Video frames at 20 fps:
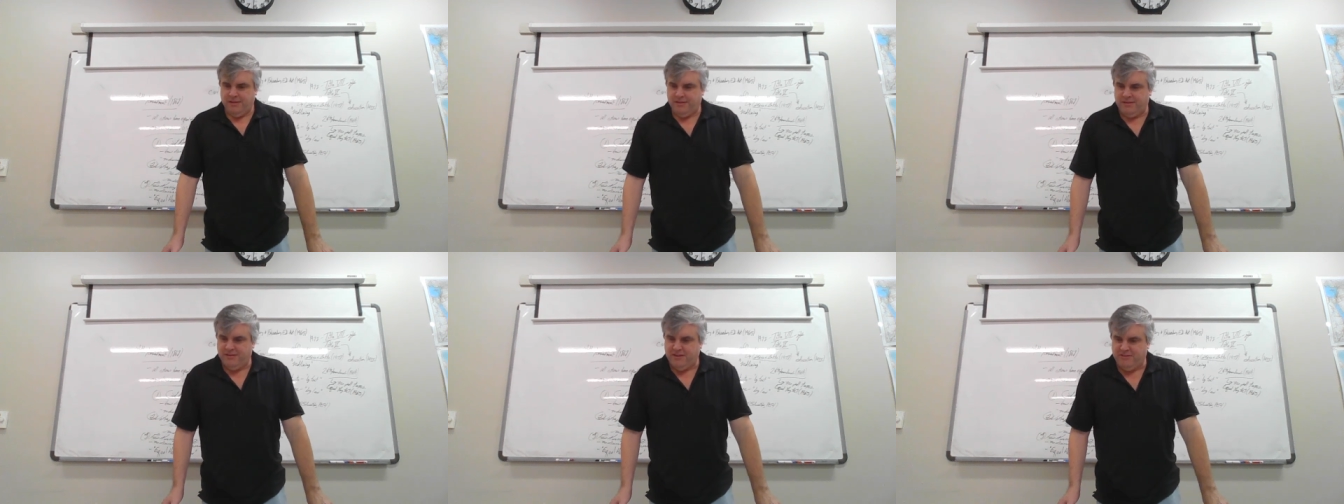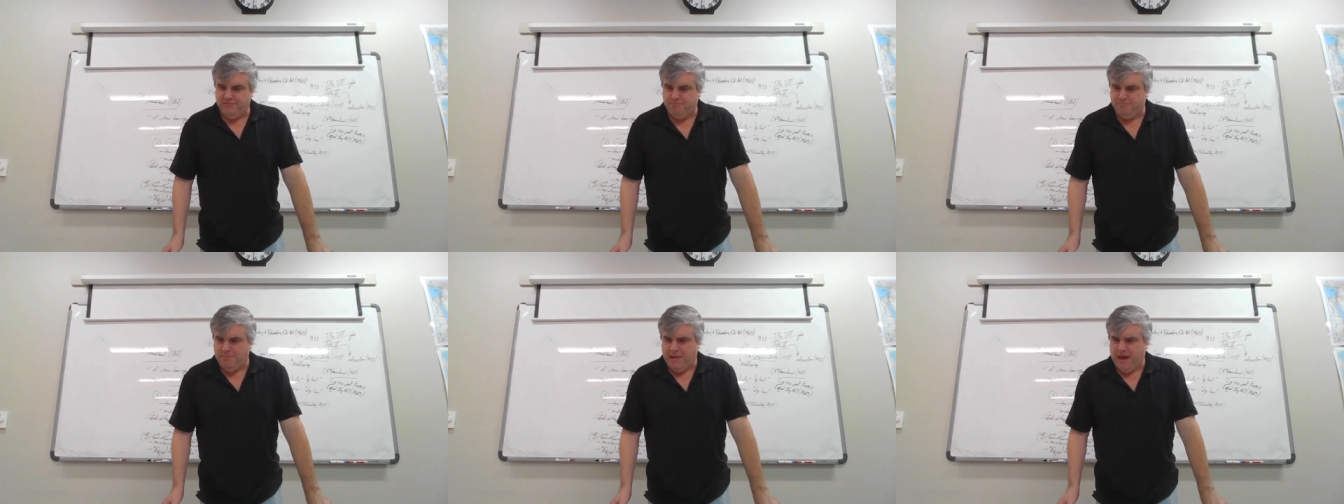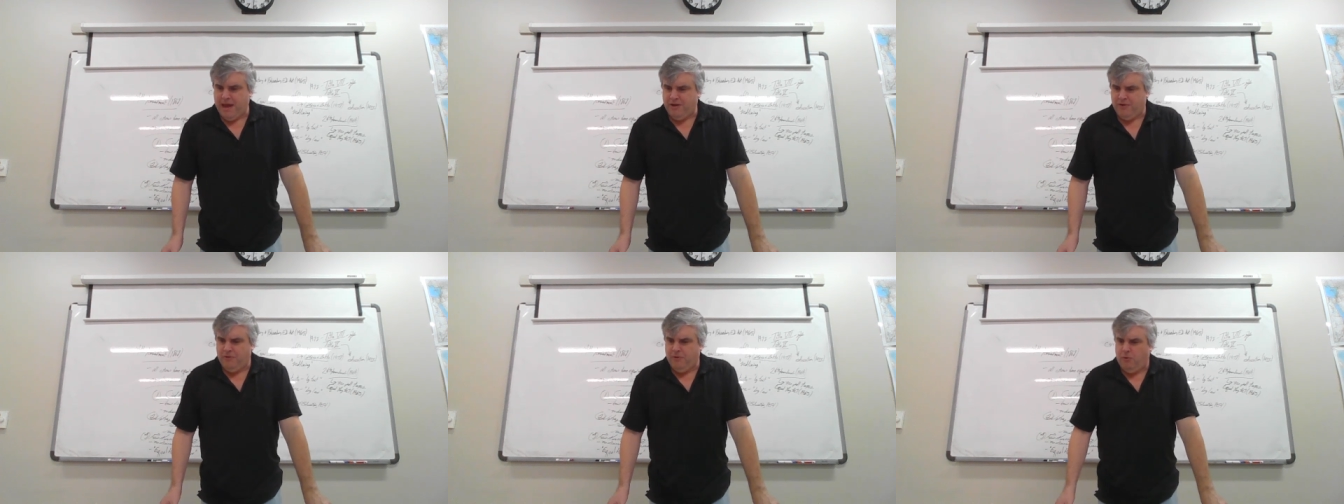It doesn't
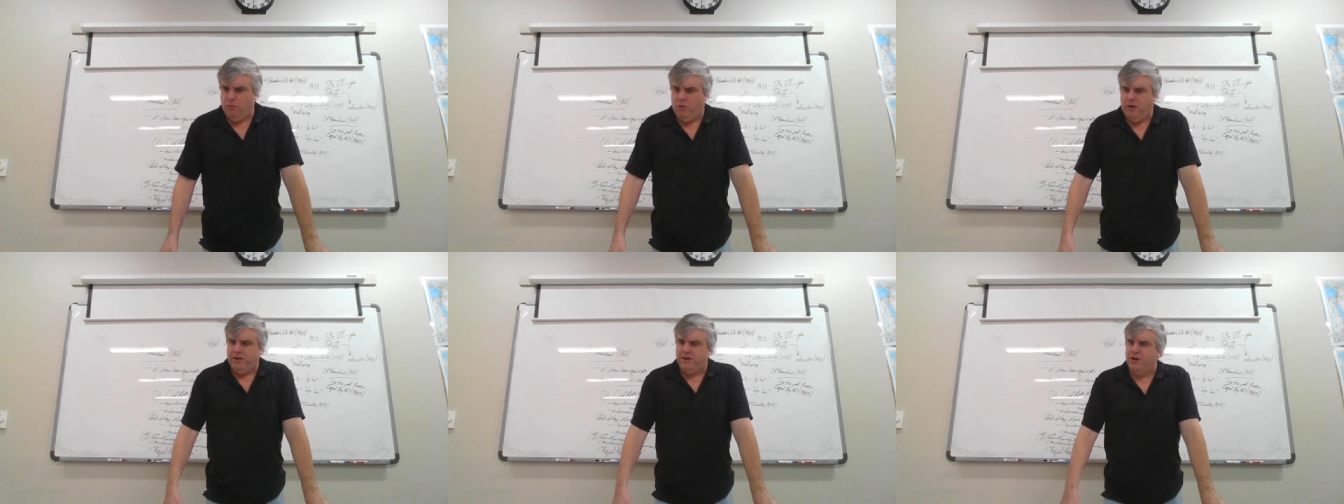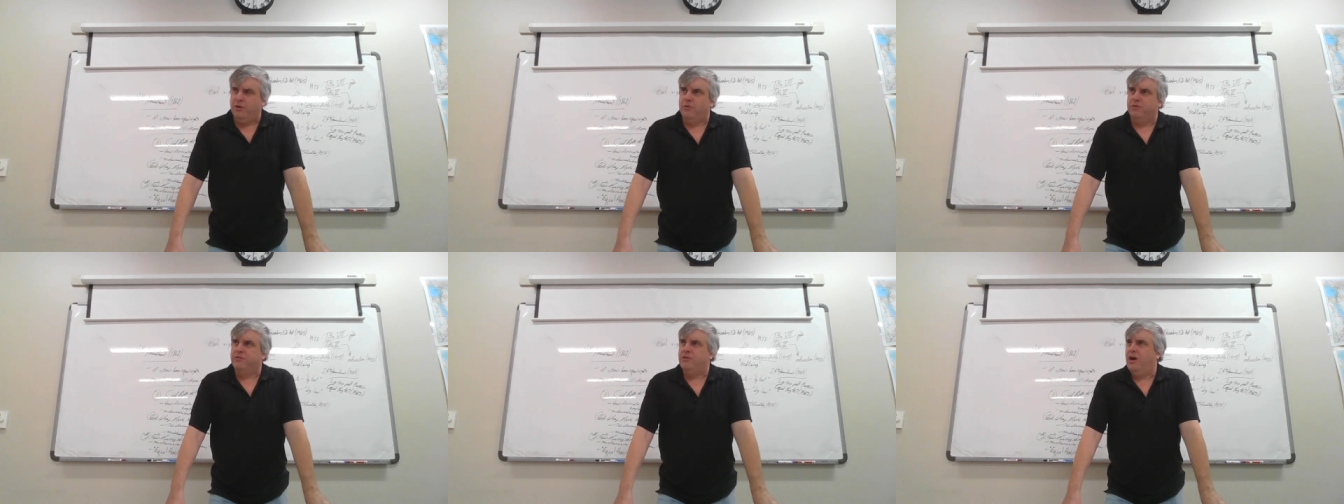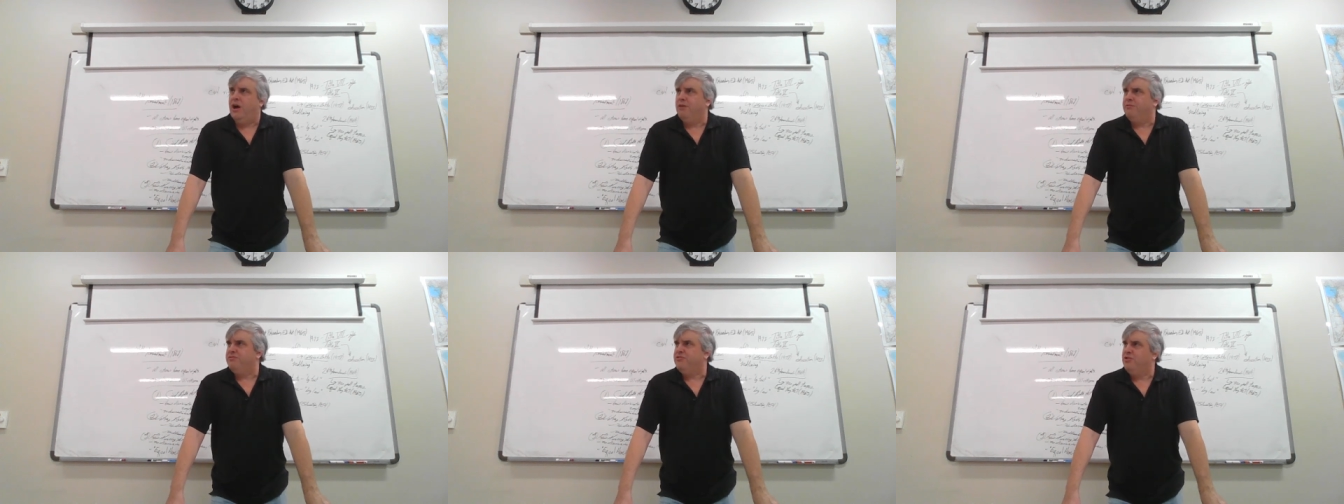matter what you were
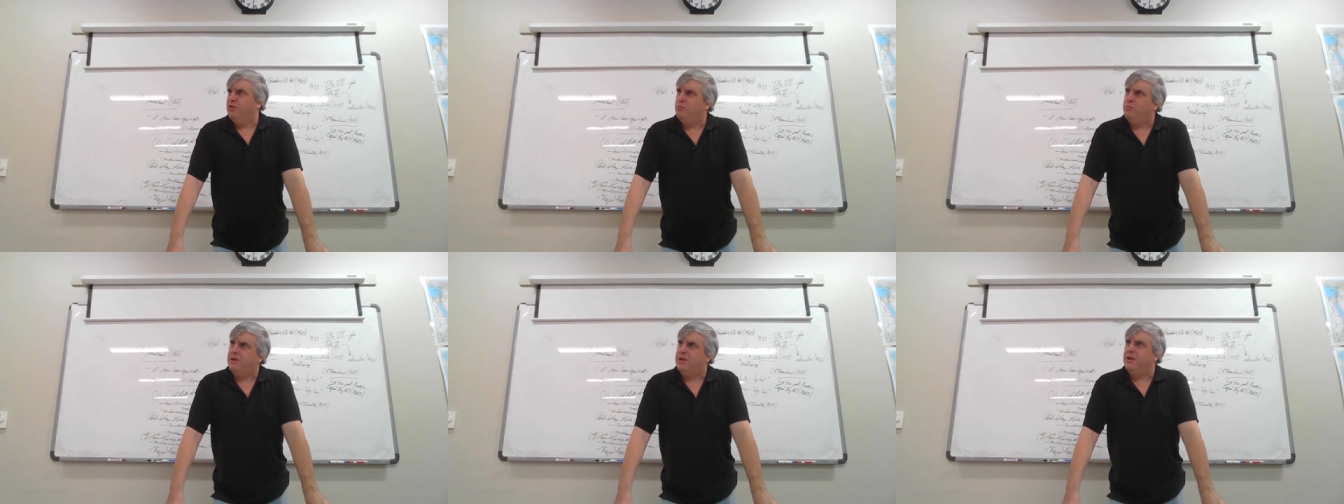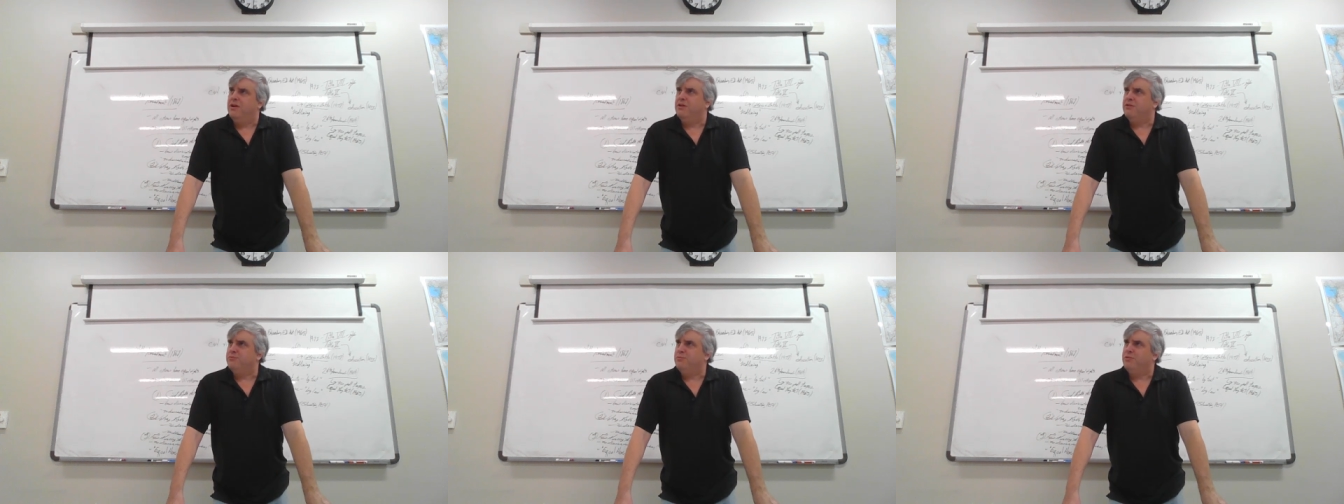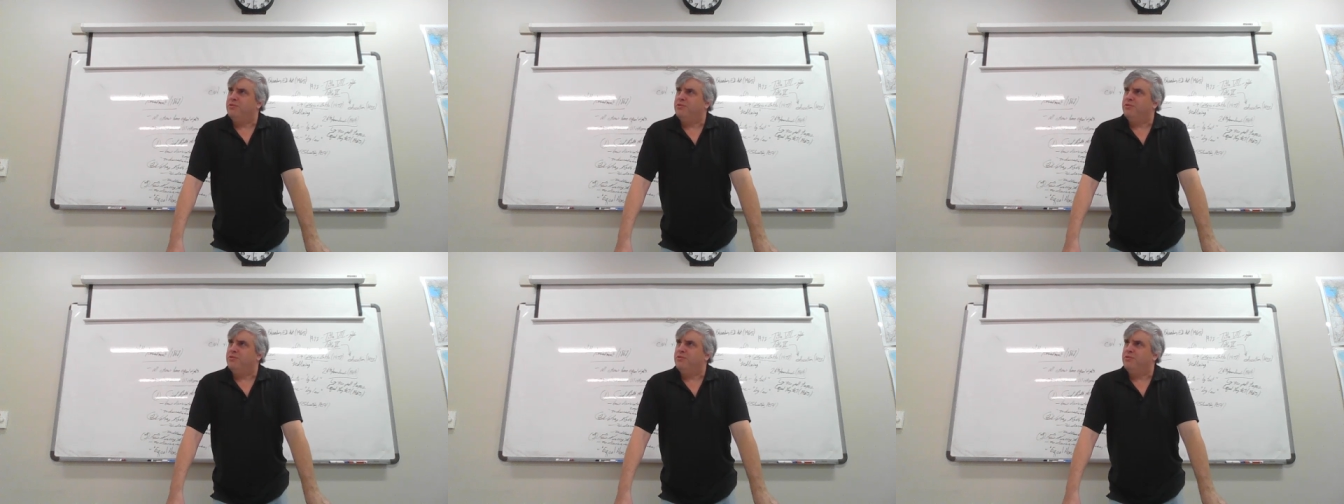taught for so many years,